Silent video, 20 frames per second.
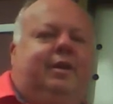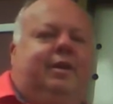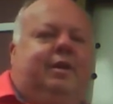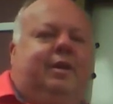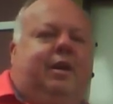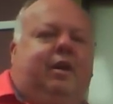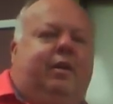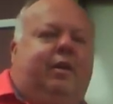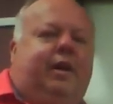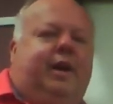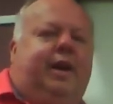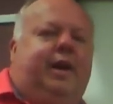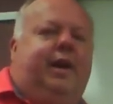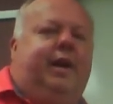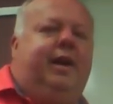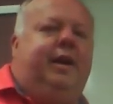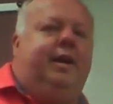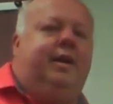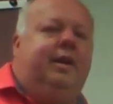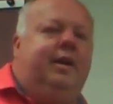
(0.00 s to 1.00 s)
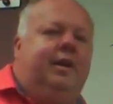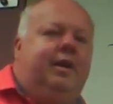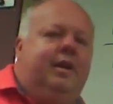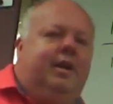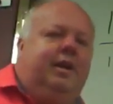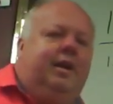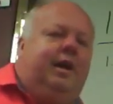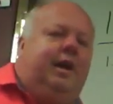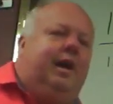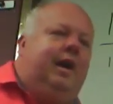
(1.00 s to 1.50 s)
Okay?
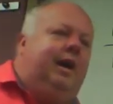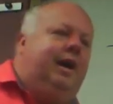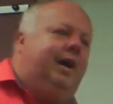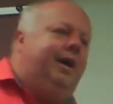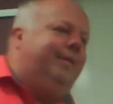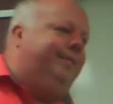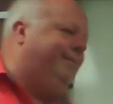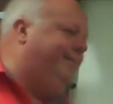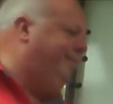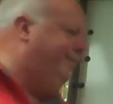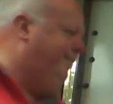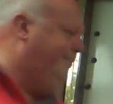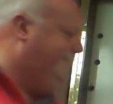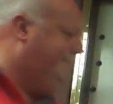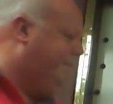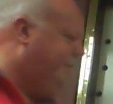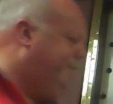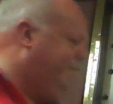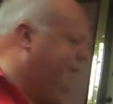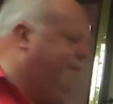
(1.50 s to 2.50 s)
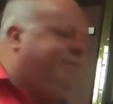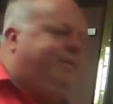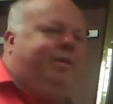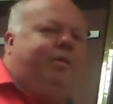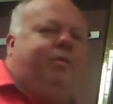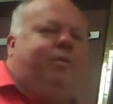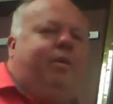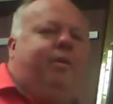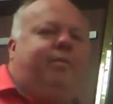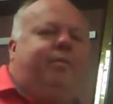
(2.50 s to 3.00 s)
Don't give me
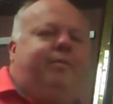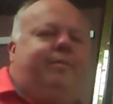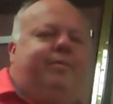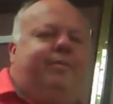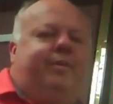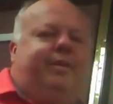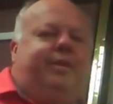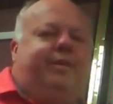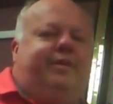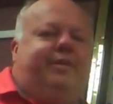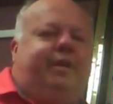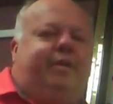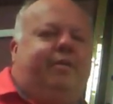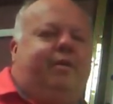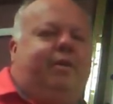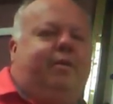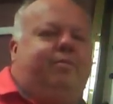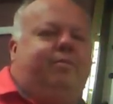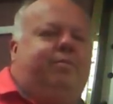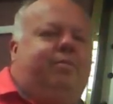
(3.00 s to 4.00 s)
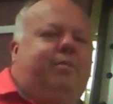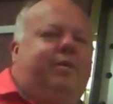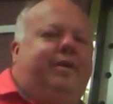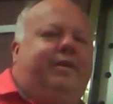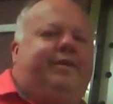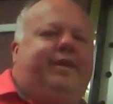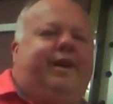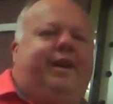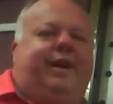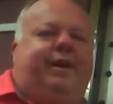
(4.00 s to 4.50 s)
a 0
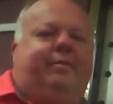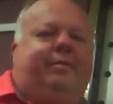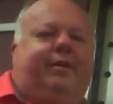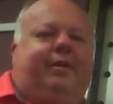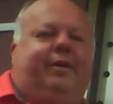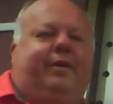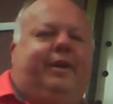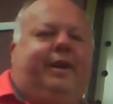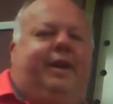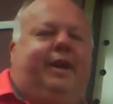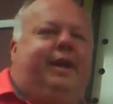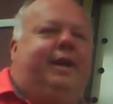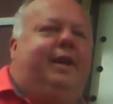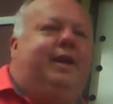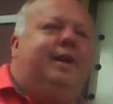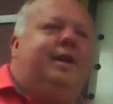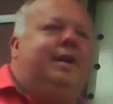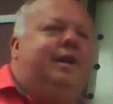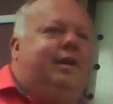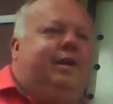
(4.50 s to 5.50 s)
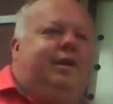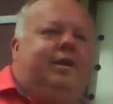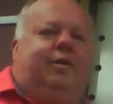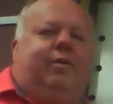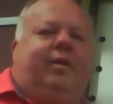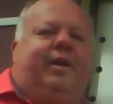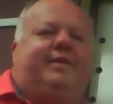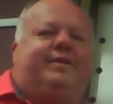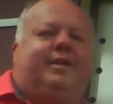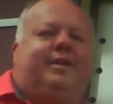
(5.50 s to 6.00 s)
assignment. Okay? You're
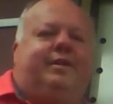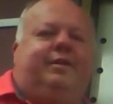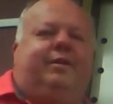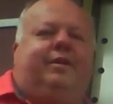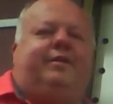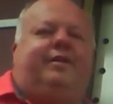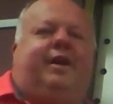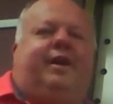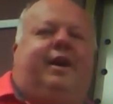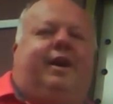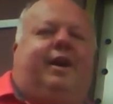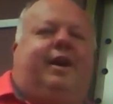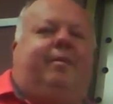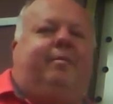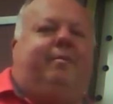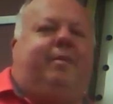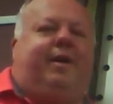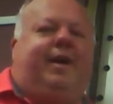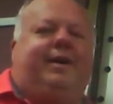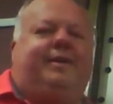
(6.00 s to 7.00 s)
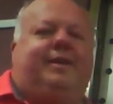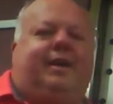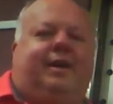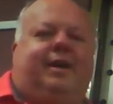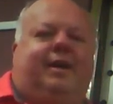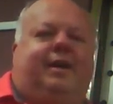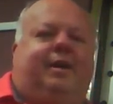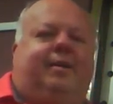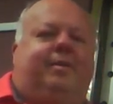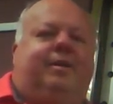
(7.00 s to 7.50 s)
wasting your time, my
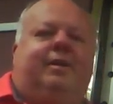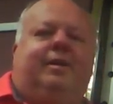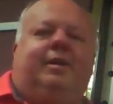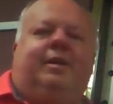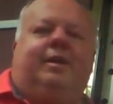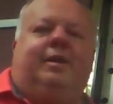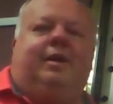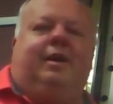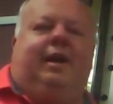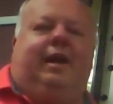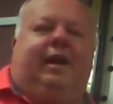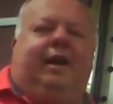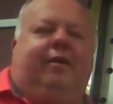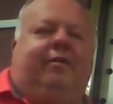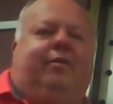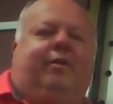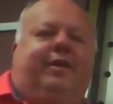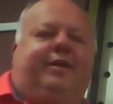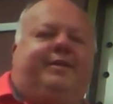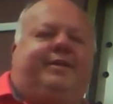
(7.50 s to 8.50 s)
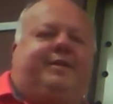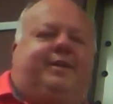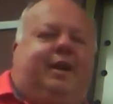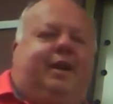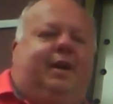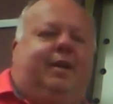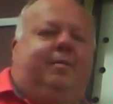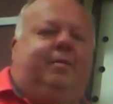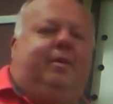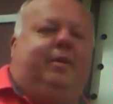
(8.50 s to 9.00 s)
time, everyone's
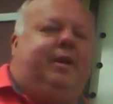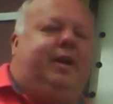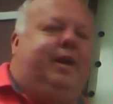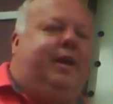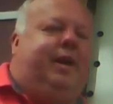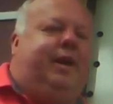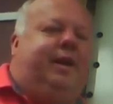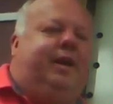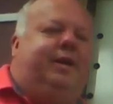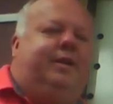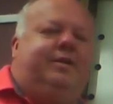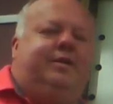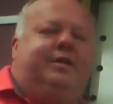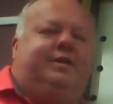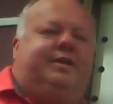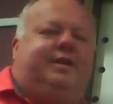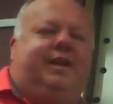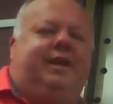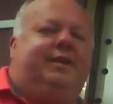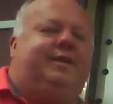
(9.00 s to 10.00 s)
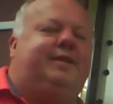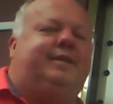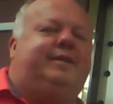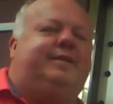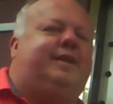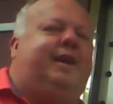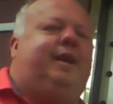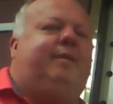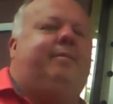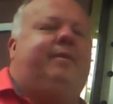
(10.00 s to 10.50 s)
time. Okay? Just to get the
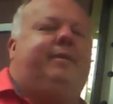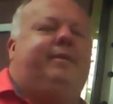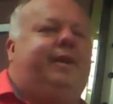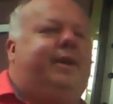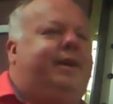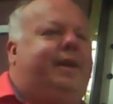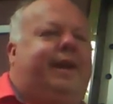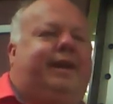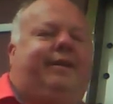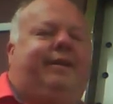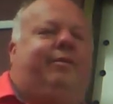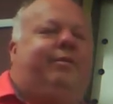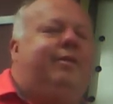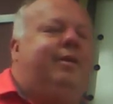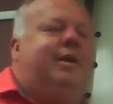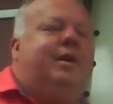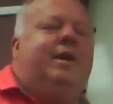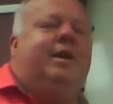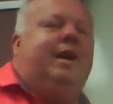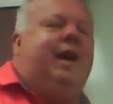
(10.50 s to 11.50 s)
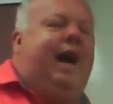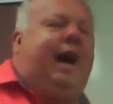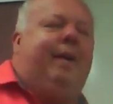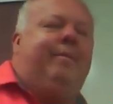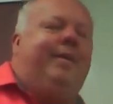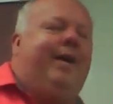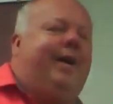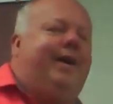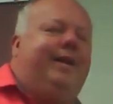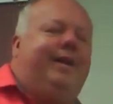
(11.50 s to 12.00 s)
assignment done.
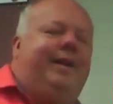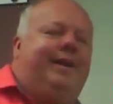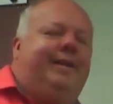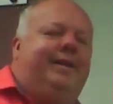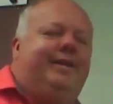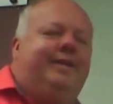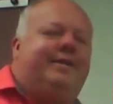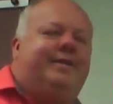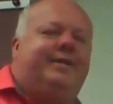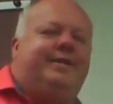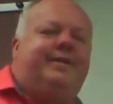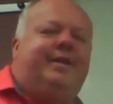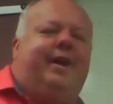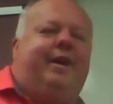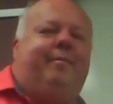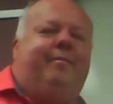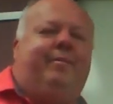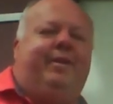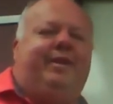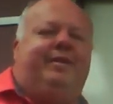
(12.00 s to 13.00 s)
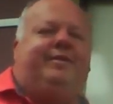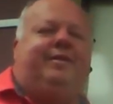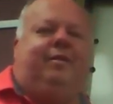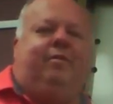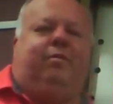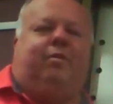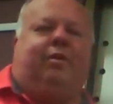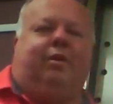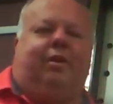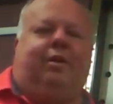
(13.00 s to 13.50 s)
This is not busy
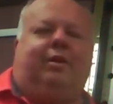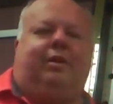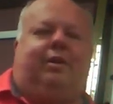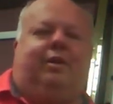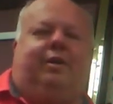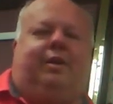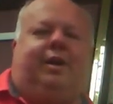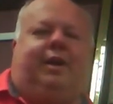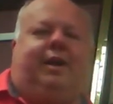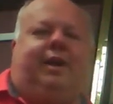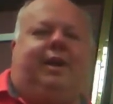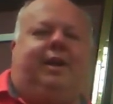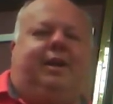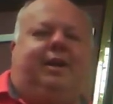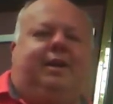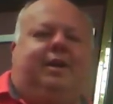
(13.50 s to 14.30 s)
work, okay?